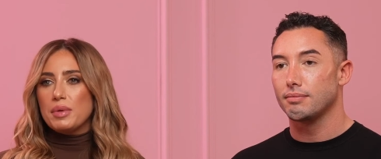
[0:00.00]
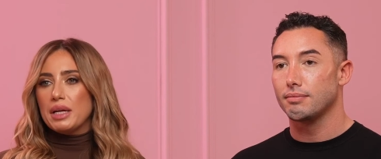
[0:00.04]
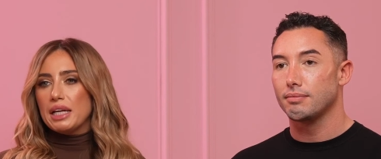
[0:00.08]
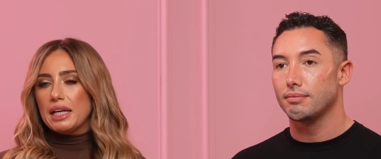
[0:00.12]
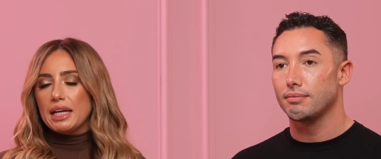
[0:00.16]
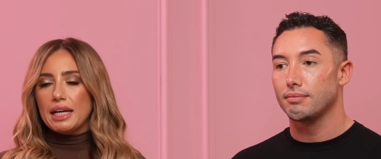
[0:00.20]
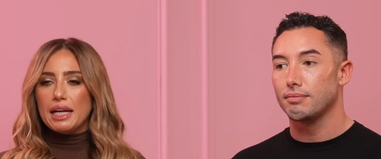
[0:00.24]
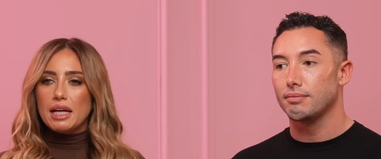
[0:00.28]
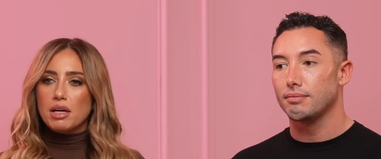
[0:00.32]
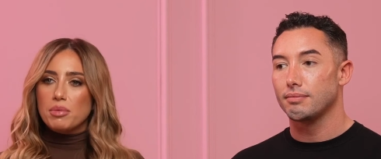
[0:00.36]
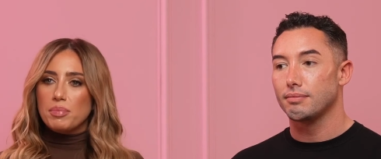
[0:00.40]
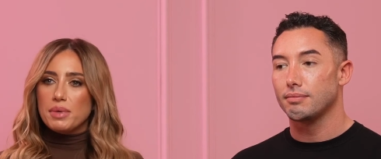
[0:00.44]
Speaker 1: been
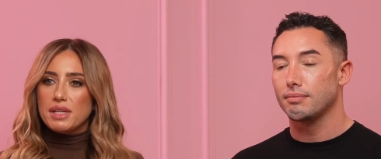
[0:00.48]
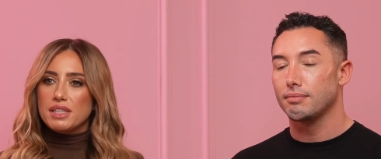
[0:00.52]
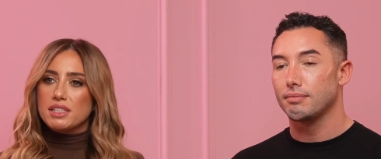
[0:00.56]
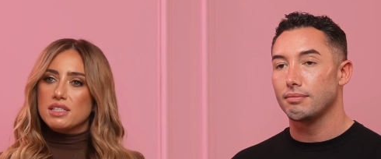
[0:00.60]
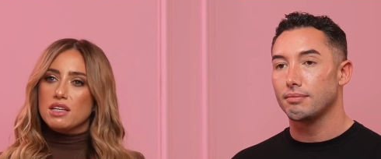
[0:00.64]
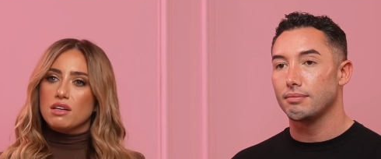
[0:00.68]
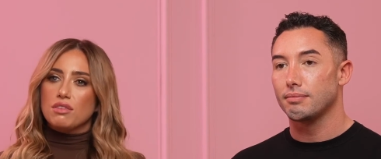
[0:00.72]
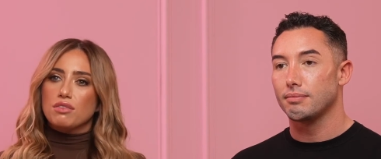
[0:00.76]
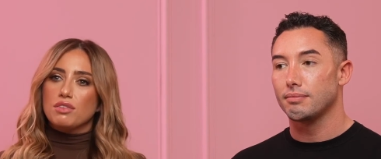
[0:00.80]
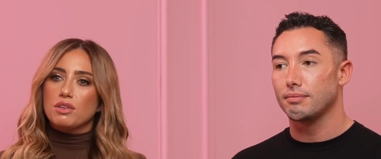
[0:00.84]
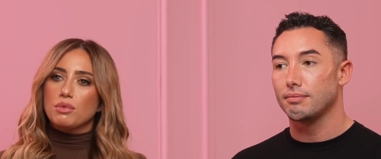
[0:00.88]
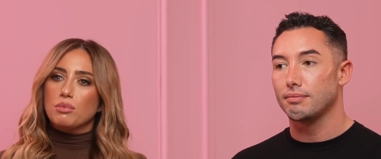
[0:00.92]
a little bit
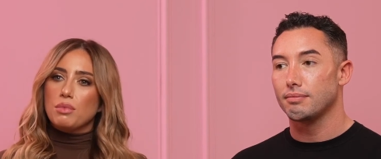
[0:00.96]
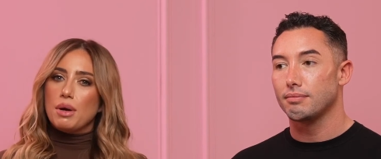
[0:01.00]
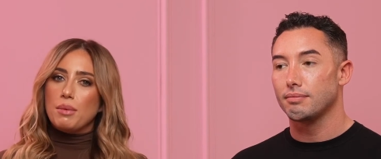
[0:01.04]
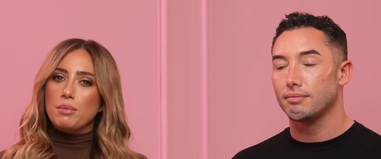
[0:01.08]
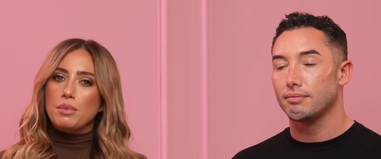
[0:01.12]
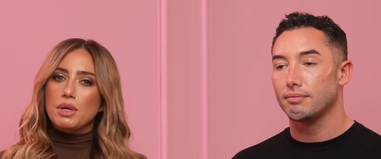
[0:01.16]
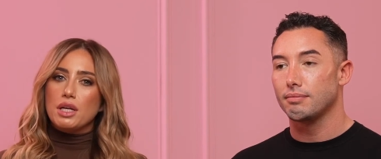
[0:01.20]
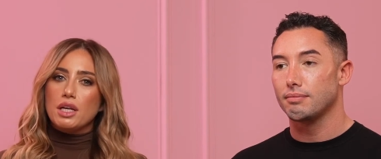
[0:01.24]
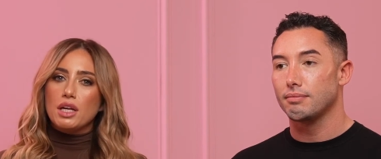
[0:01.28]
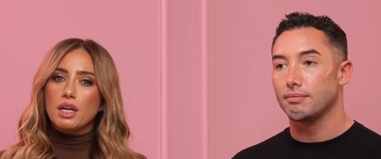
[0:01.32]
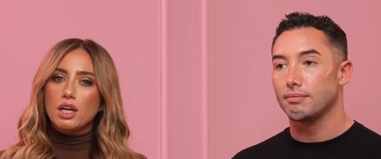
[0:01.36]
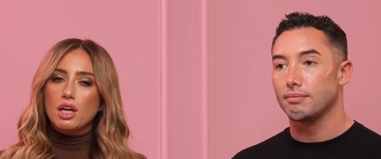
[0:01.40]
different. When
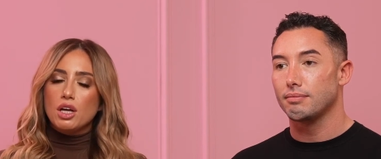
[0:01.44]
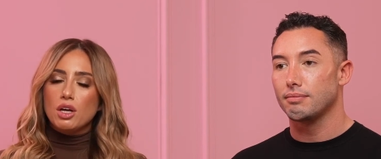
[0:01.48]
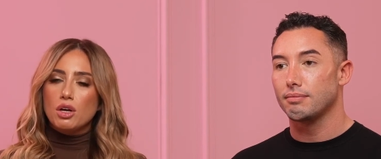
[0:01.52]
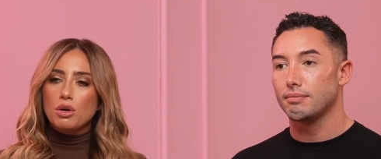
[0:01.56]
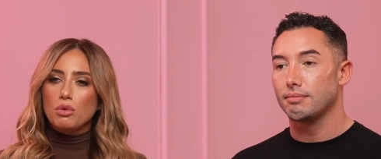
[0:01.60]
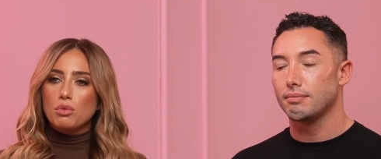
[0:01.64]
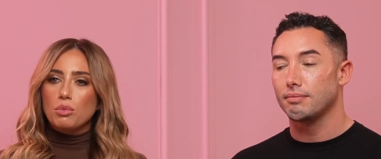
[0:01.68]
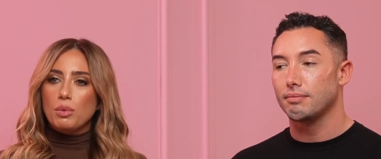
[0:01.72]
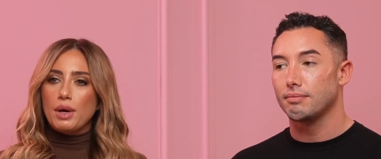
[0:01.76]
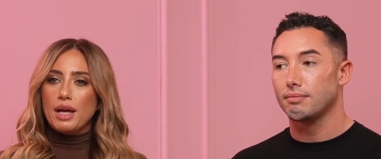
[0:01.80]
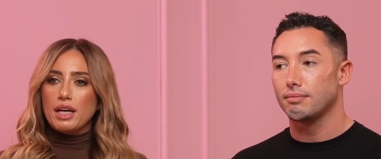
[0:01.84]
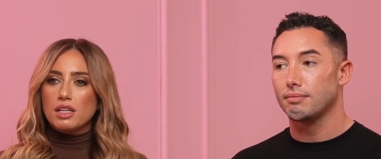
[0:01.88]
we
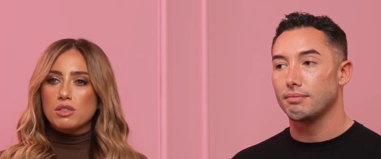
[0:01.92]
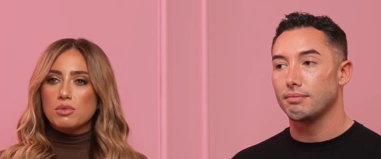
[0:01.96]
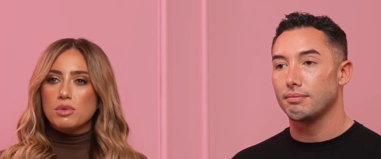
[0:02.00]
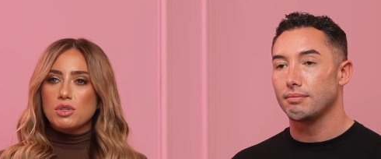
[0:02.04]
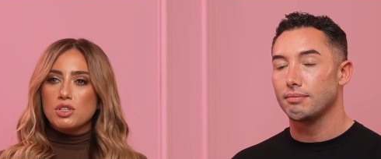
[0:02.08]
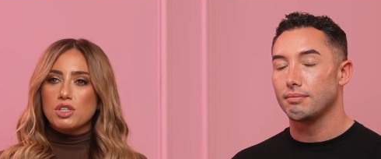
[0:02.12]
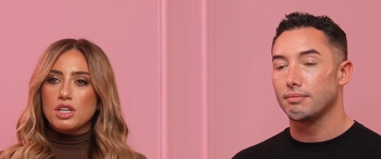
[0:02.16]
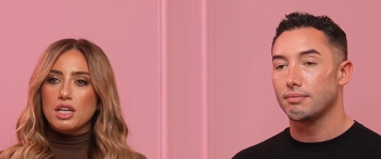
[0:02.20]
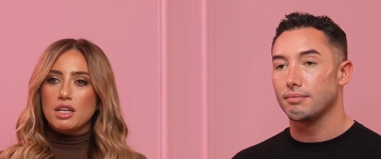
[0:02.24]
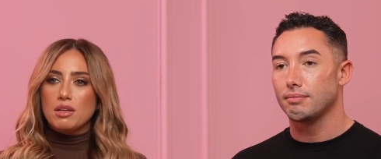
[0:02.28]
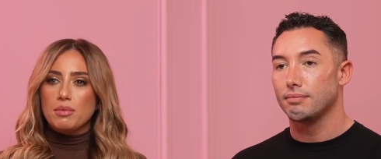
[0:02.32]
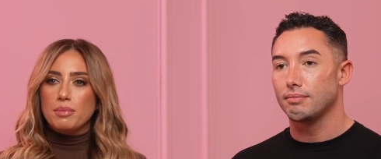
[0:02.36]
worked with
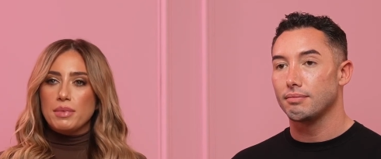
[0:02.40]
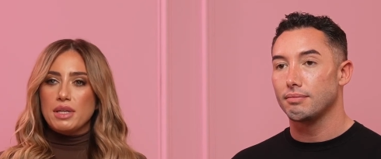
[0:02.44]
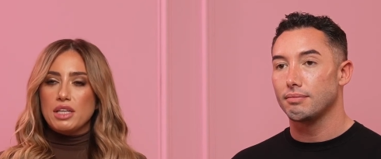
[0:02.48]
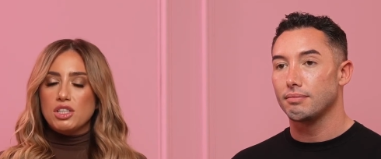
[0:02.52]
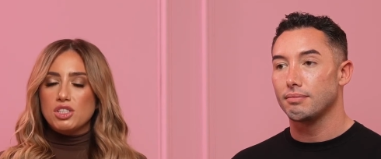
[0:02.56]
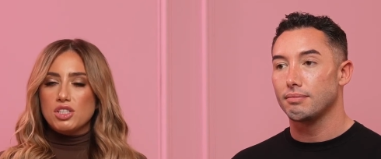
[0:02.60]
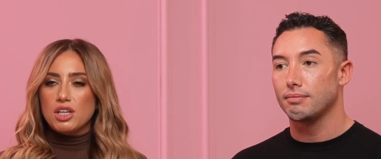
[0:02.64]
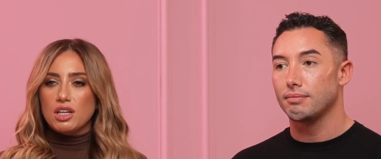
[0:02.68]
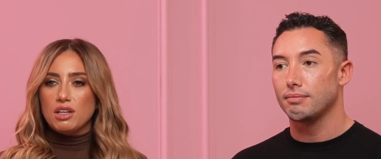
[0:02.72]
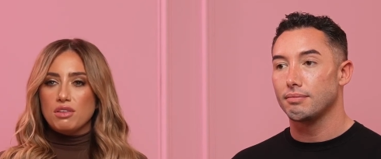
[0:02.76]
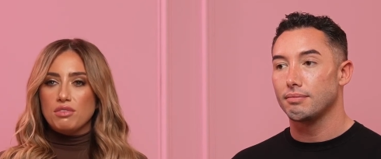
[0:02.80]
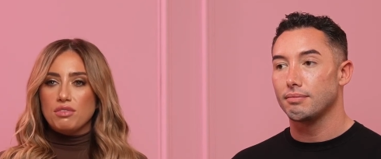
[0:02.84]
Jamie
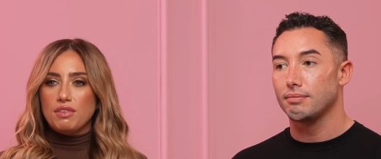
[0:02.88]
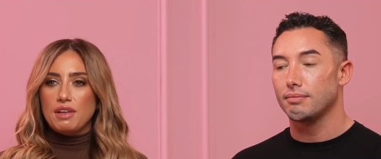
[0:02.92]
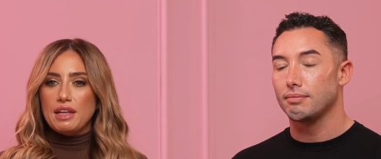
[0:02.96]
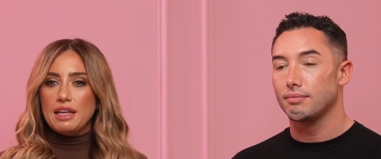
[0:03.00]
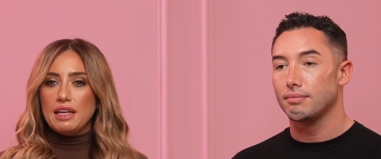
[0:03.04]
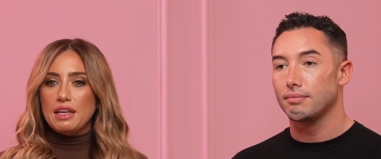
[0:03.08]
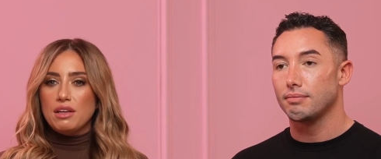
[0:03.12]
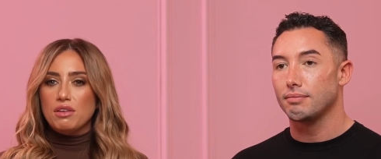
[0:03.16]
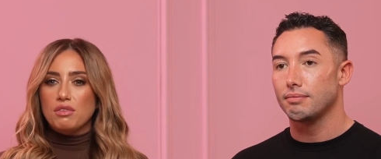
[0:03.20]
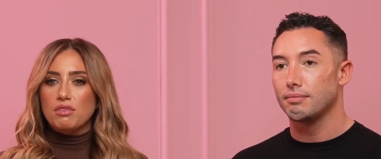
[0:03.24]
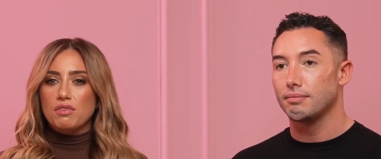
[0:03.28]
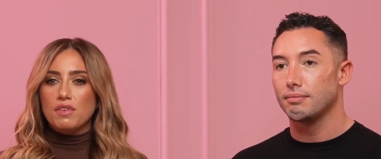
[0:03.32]

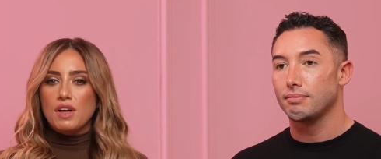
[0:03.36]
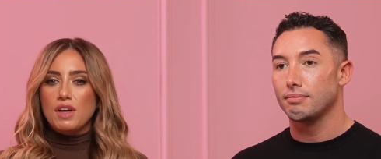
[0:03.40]
Genevieve,